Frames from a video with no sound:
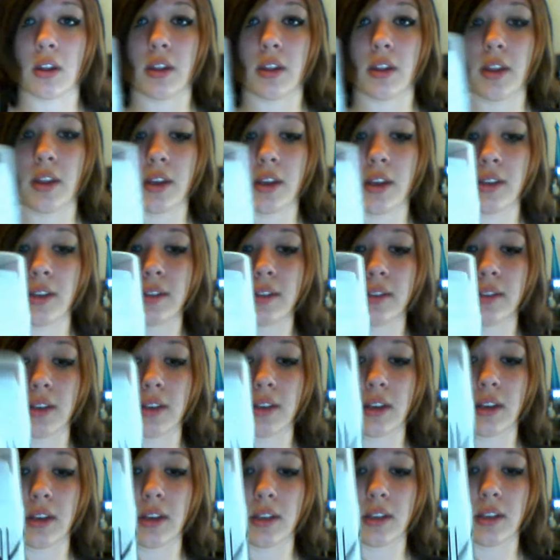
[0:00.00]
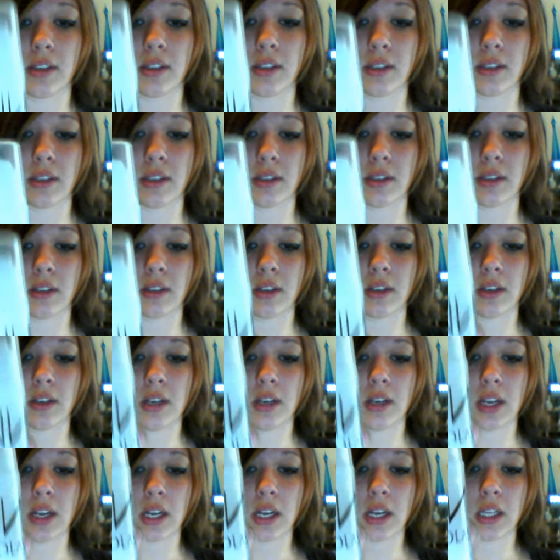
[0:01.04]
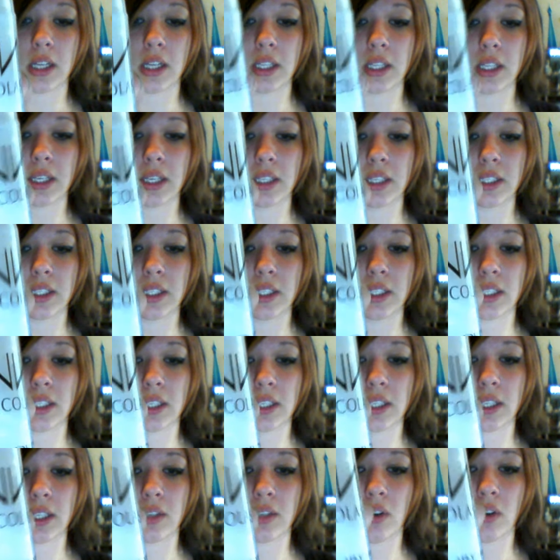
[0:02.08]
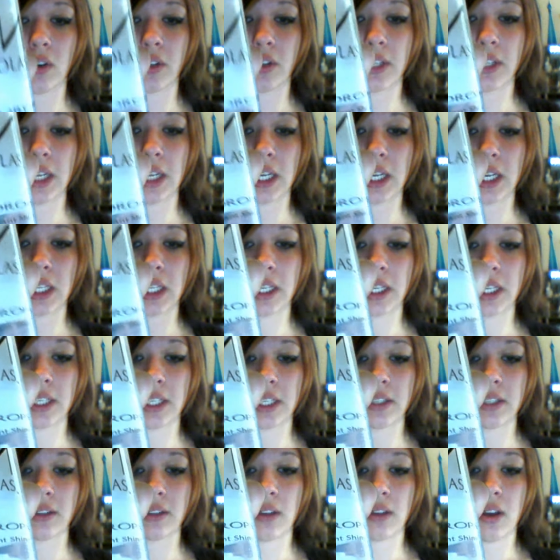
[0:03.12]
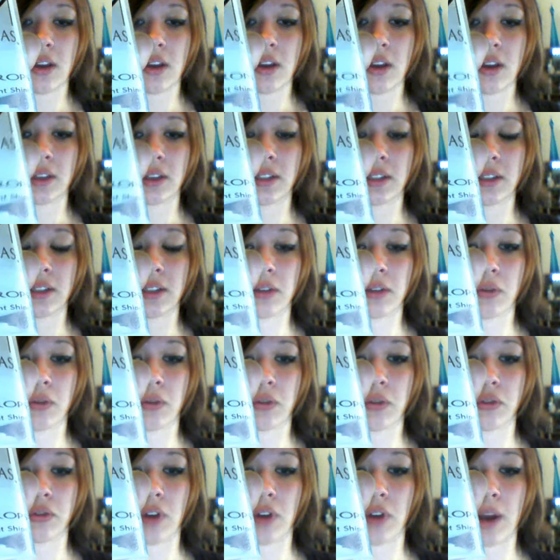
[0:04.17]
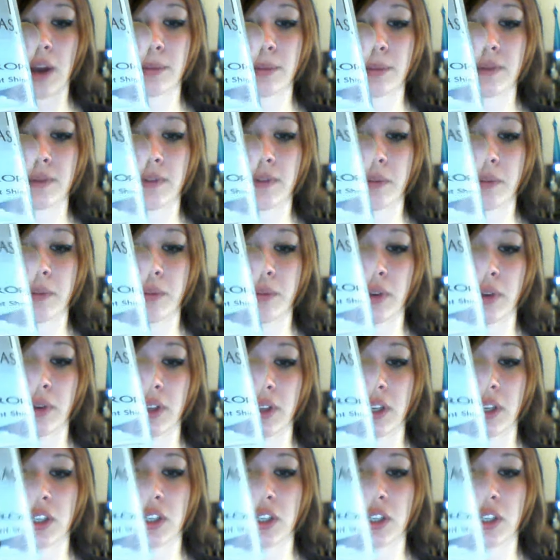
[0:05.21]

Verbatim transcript: This is Nicholas. It's called Nicholas Silk Drops for Brilliant